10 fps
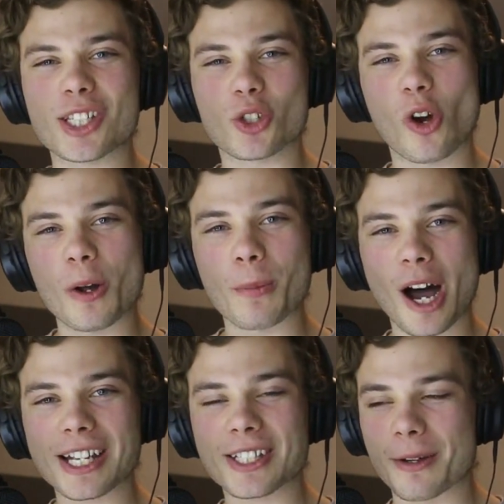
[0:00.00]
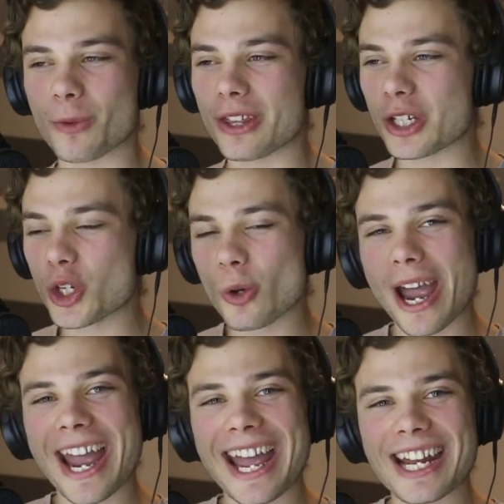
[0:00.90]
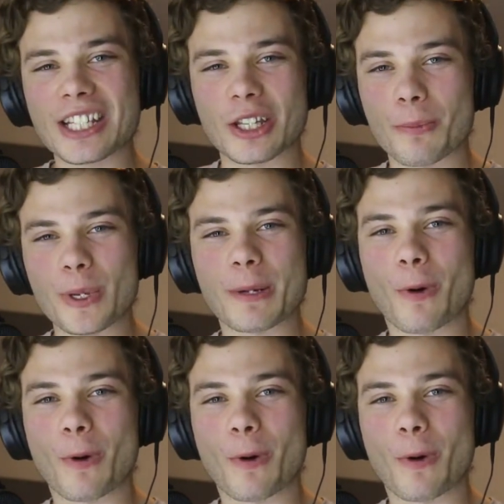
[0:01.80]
strong bicep, when the two hands and the big